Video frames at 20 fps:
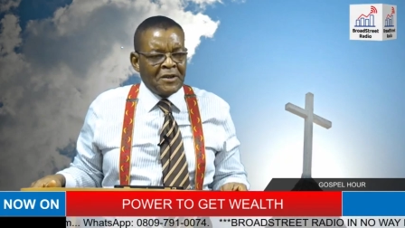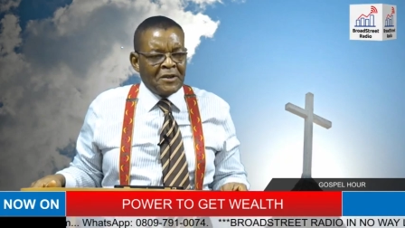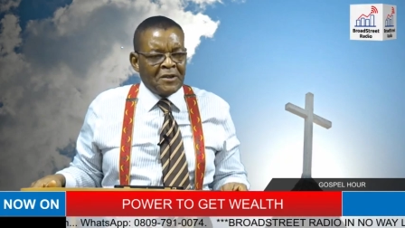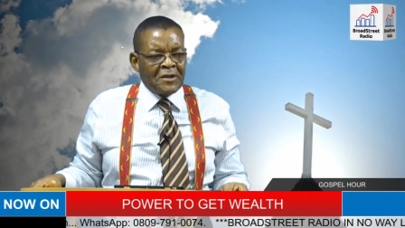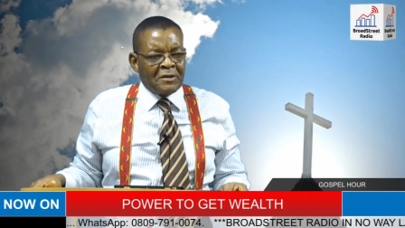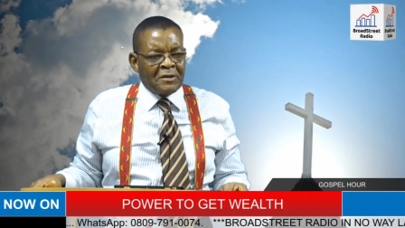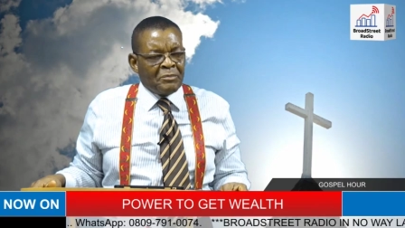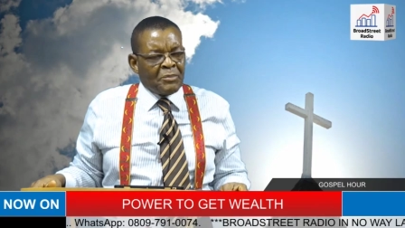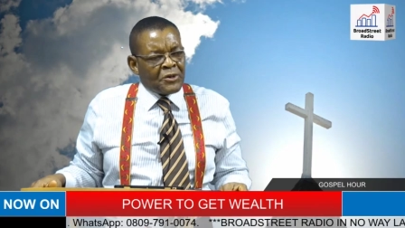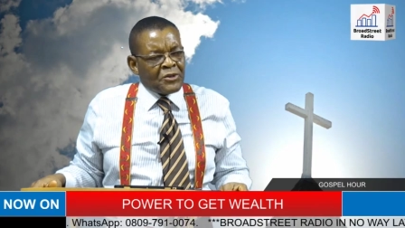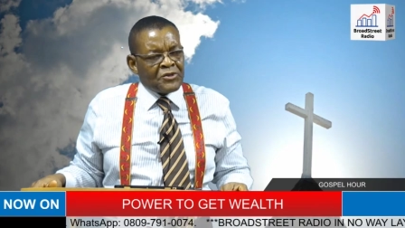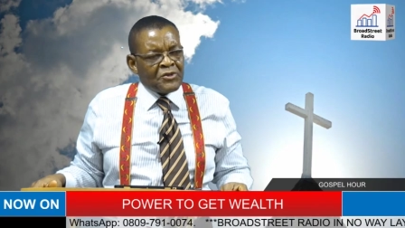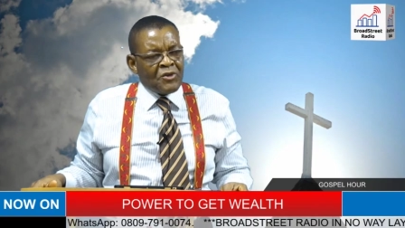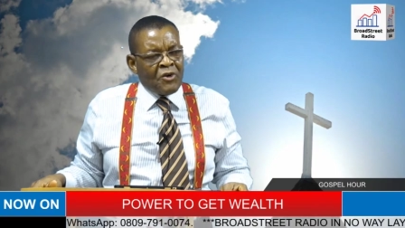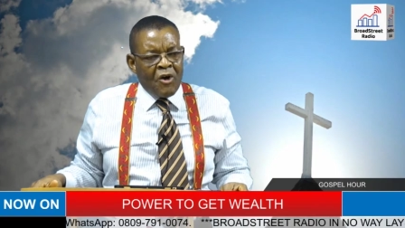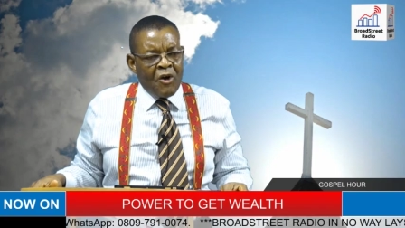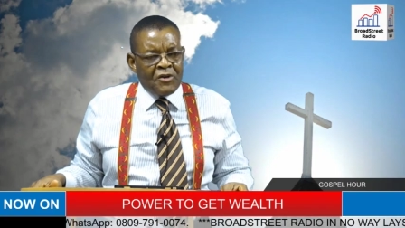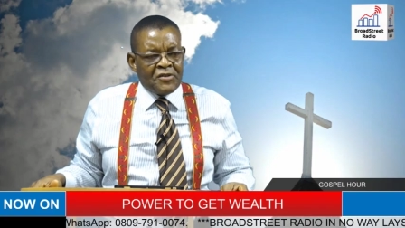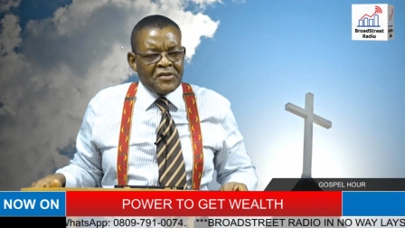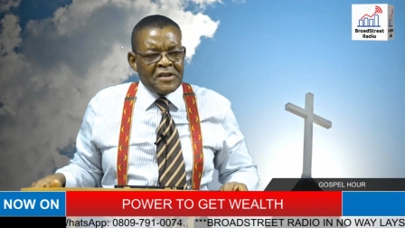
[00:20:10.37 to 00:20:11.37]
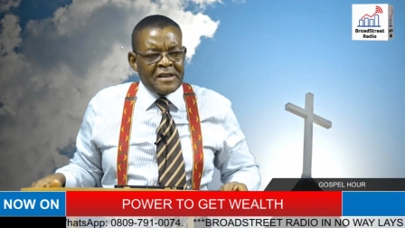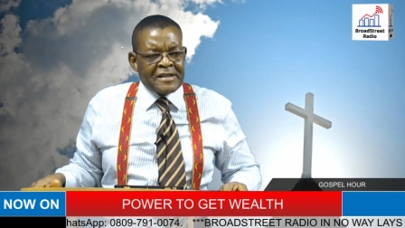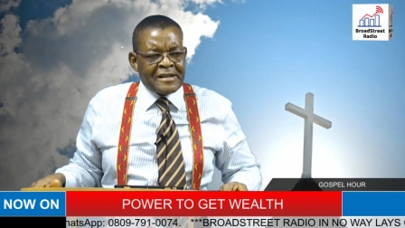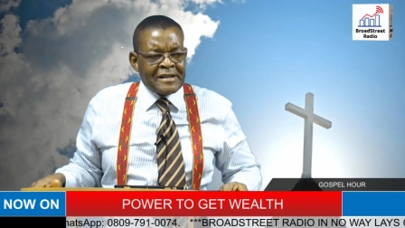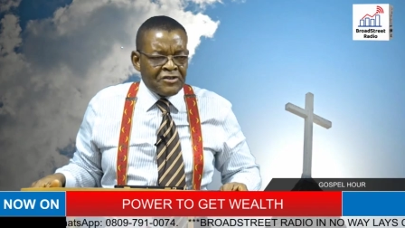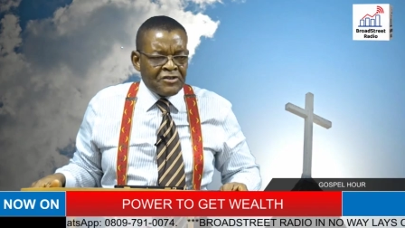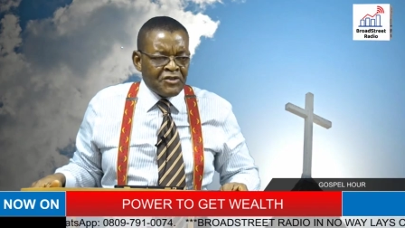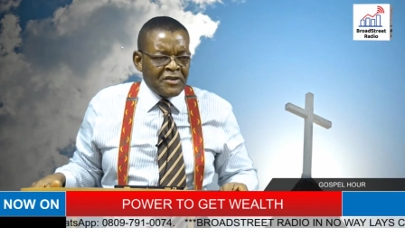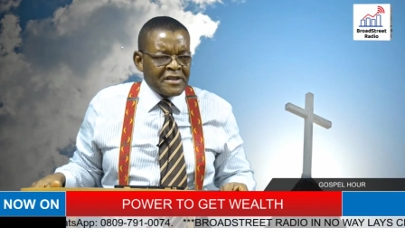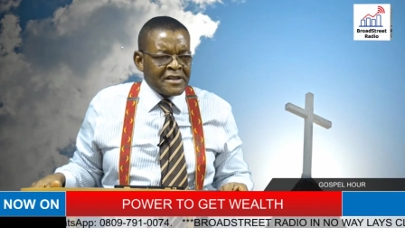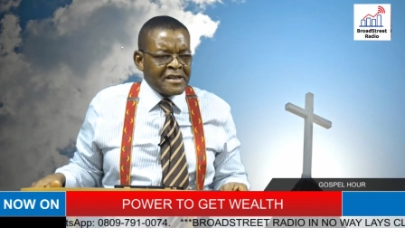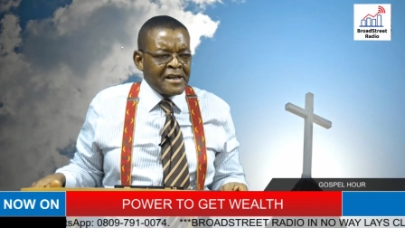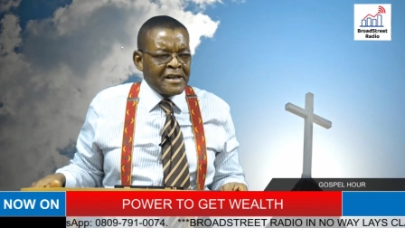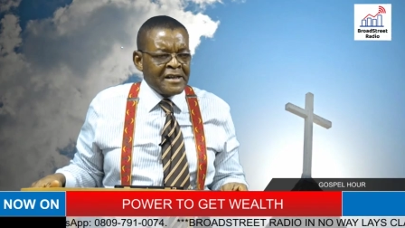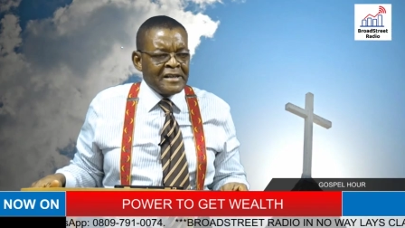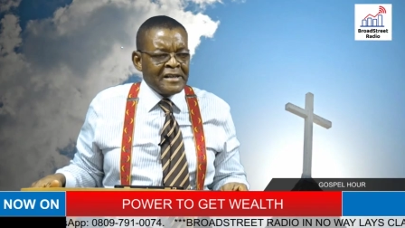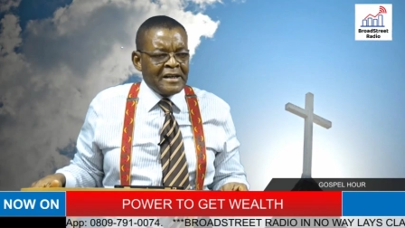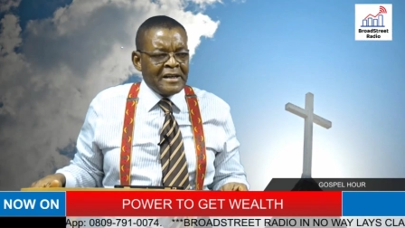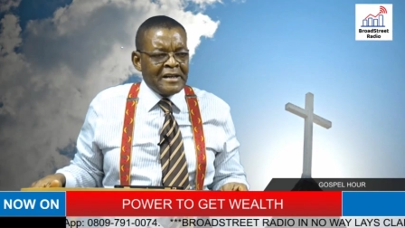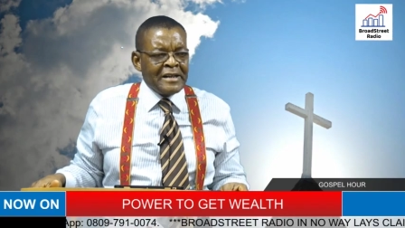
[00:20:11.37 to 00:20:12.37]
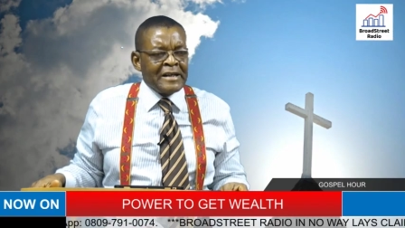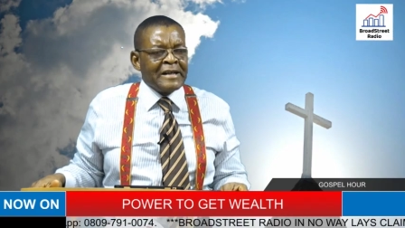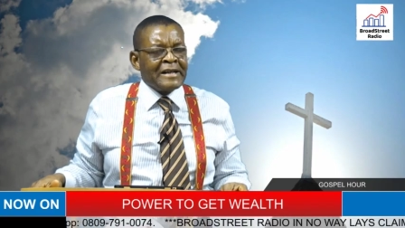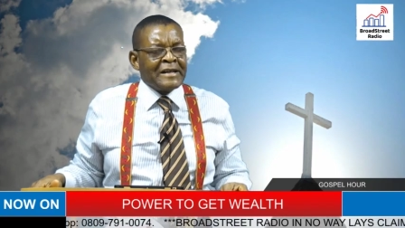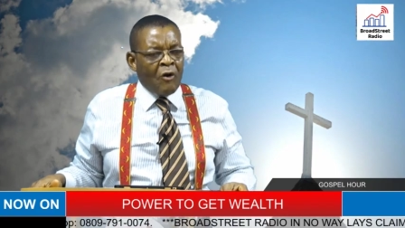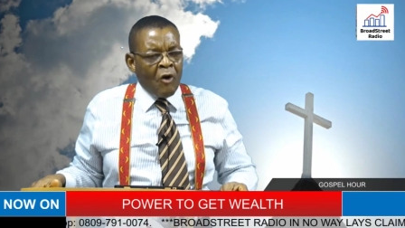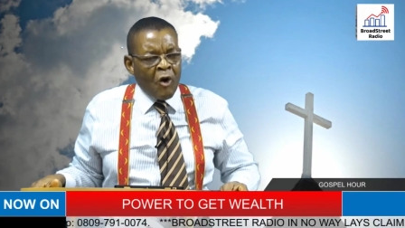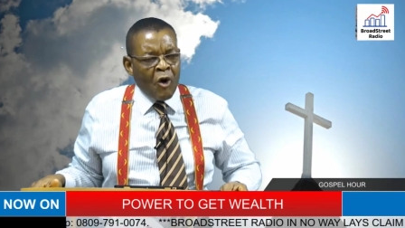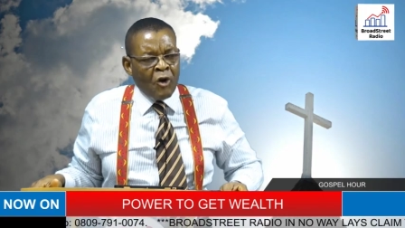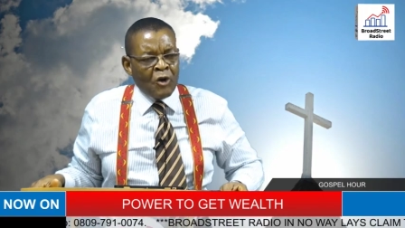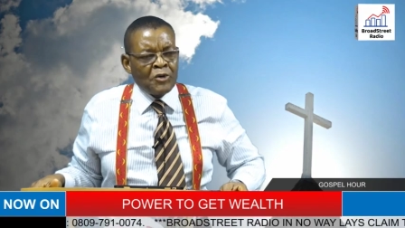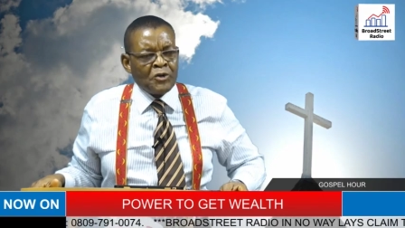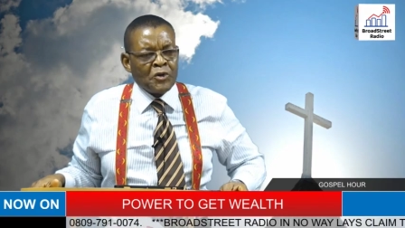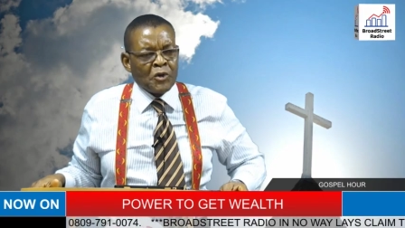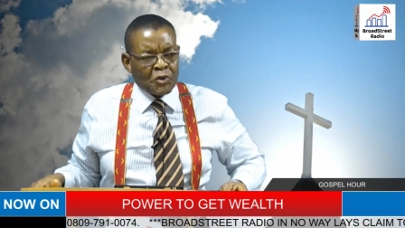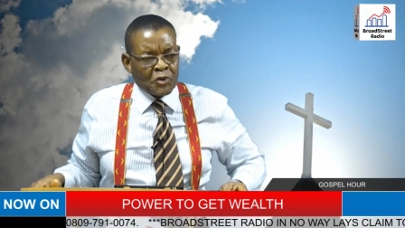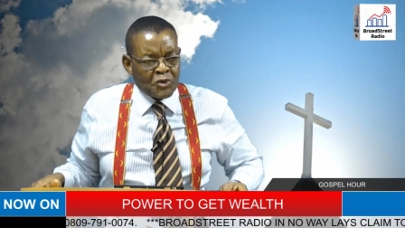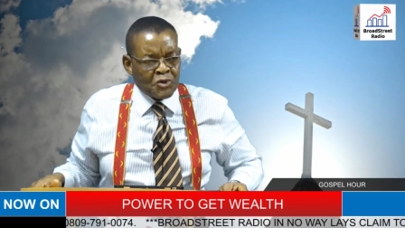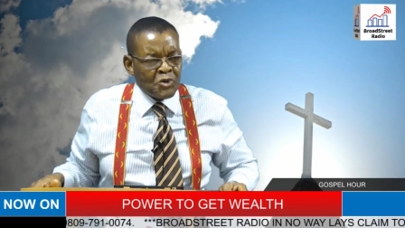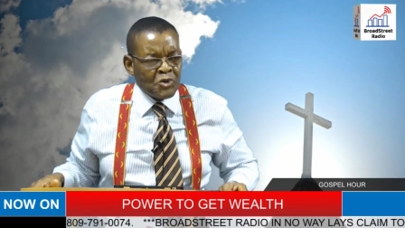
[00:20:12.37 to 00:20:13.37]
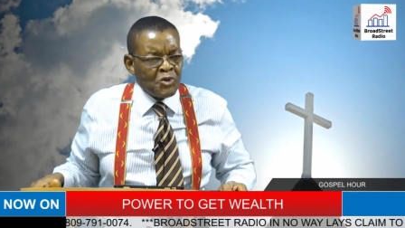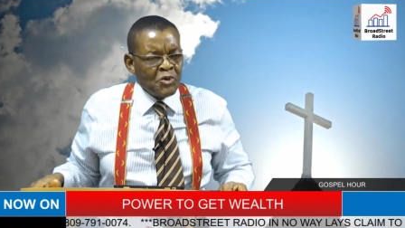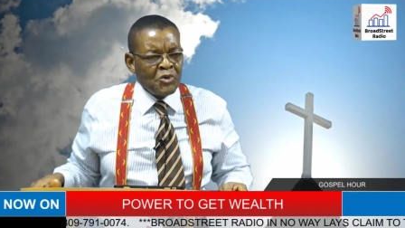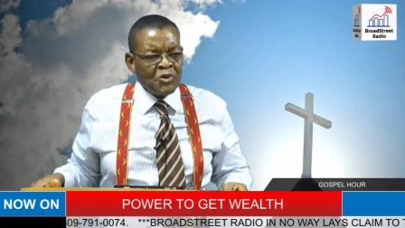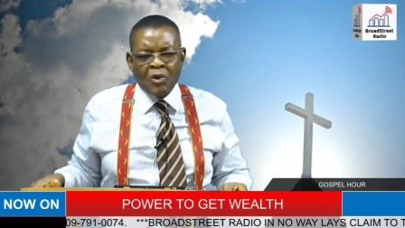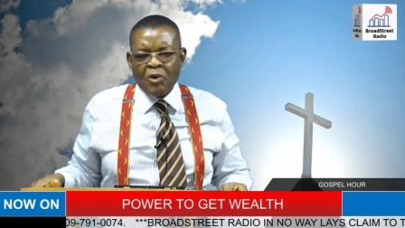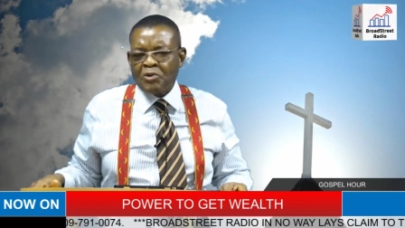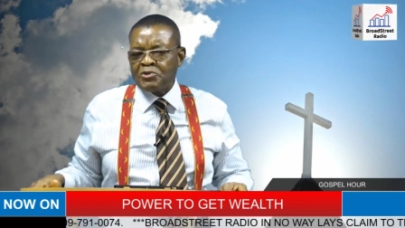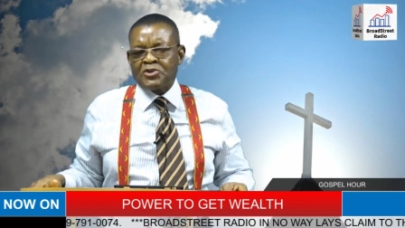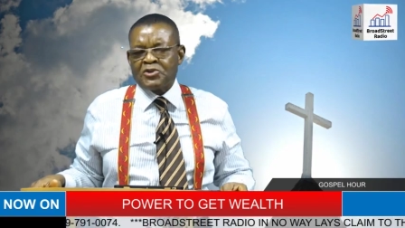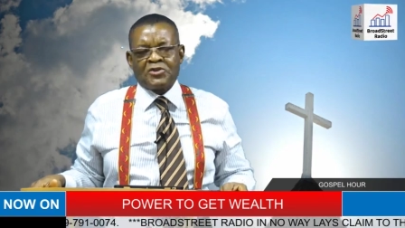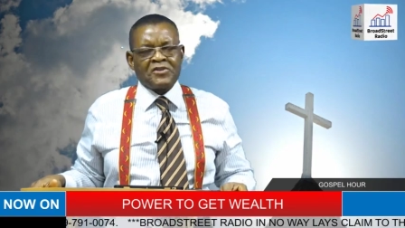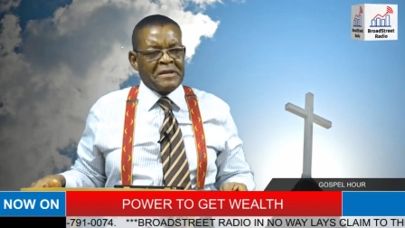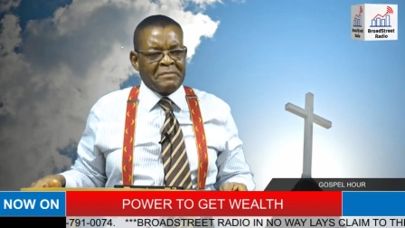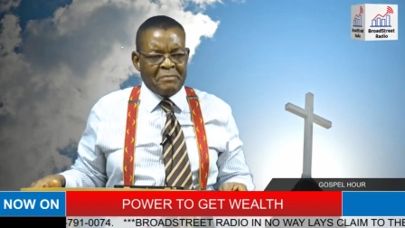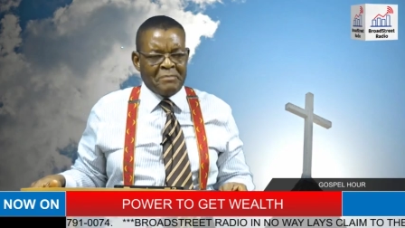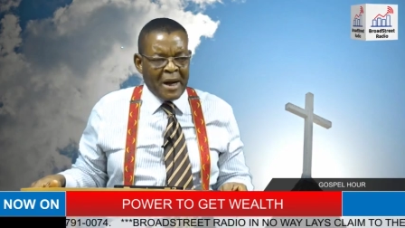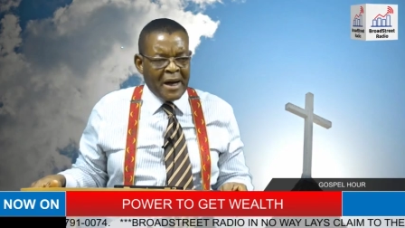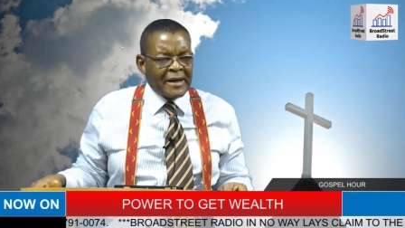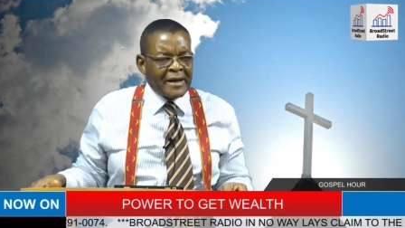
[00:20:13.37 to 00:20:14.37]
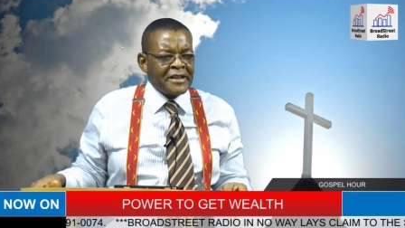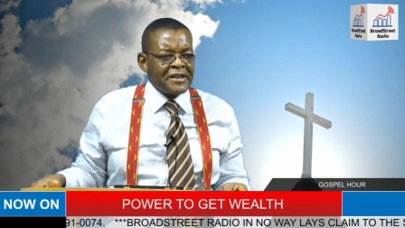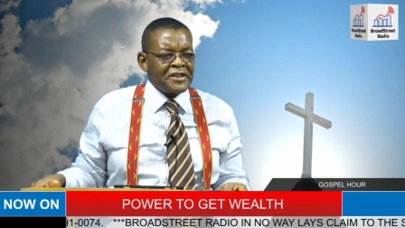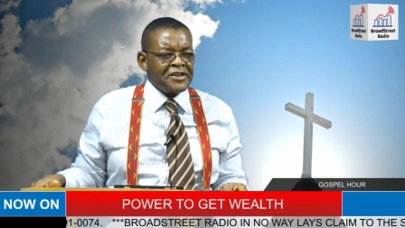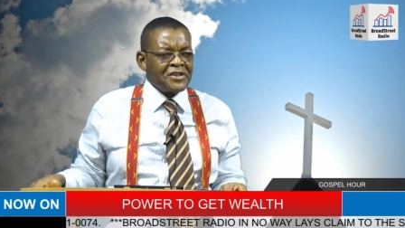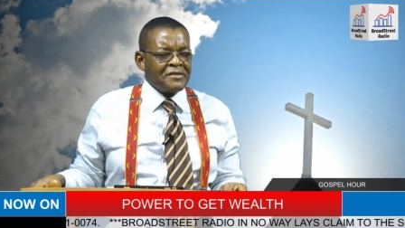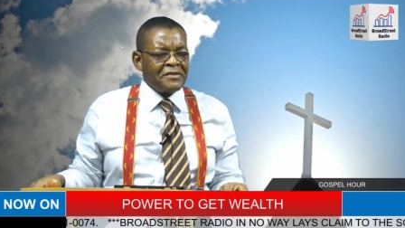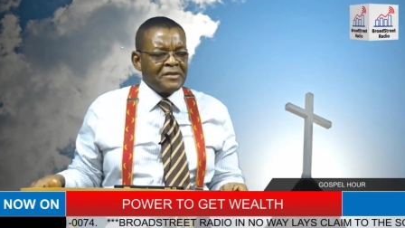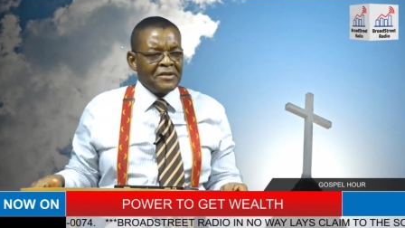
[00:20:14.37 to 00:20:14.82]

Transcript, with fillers: But God is interested in all you do, not just in marriage.